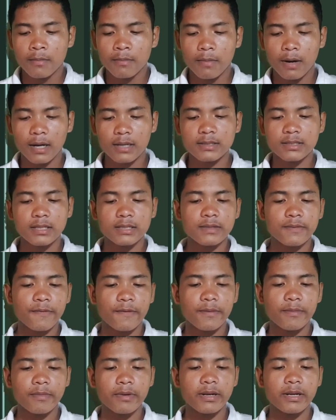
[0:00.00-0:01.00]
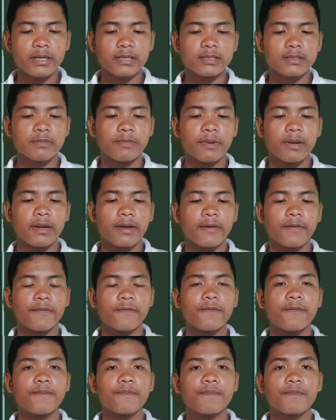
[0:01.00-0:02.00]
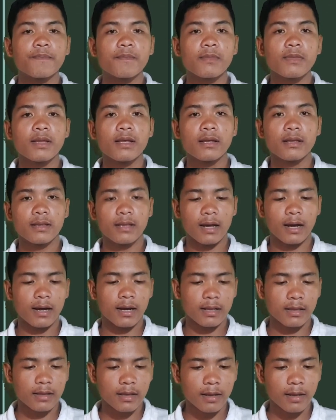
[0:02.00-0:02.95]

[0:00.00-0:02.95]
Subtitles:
Marxist feminists believe that